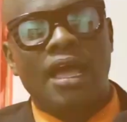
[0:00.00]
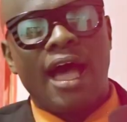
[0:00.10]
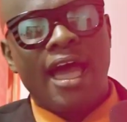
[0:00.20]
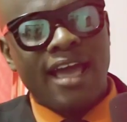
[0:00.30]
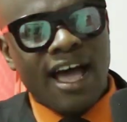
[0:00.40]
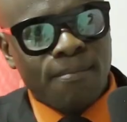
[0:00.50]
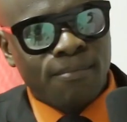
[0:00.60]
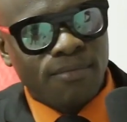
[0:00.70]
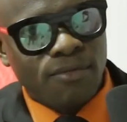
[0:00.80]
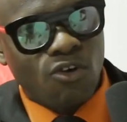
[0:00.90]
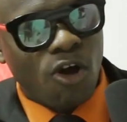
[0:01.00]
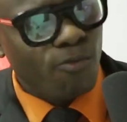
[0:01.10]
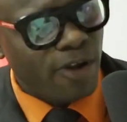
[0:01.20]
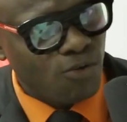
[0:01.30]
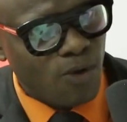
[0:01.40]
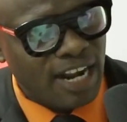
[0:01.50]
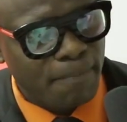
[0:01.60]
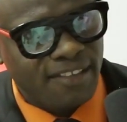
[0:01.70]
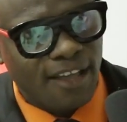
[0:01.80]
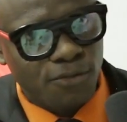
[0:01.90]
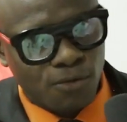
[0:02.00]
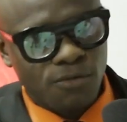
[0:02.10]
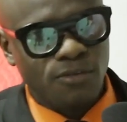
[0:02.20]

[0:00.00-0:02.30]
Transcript: I am Comrade Wanapitautu